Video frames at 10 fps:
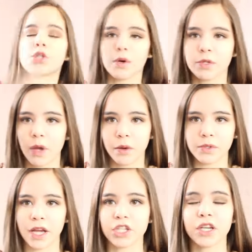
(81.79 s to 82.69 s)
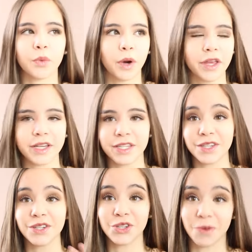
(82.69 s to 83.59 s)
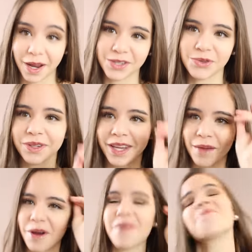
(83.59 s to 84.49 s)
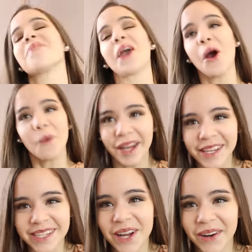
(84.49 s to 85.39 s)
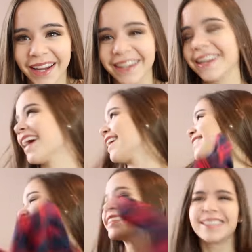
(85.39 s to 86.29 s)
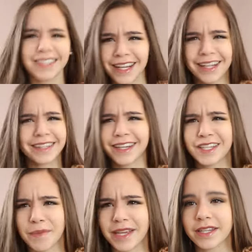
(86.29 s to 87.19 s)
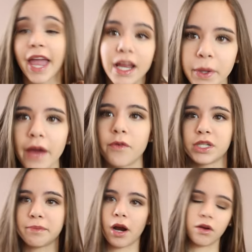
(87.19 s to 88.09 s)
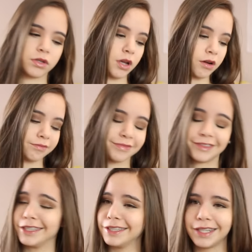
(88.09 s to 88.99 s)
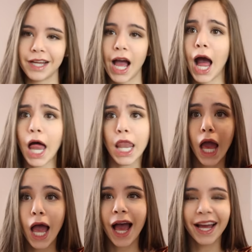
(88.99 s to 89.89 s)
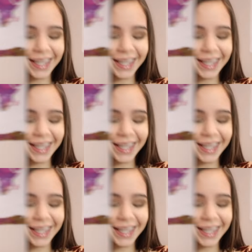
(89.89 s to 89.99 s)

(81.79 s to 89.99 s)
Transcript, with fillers: So I was, I was actually gonna wear this to back to school today, but we had a snow day today. It's amazing. And we have one tomorrow, so holla.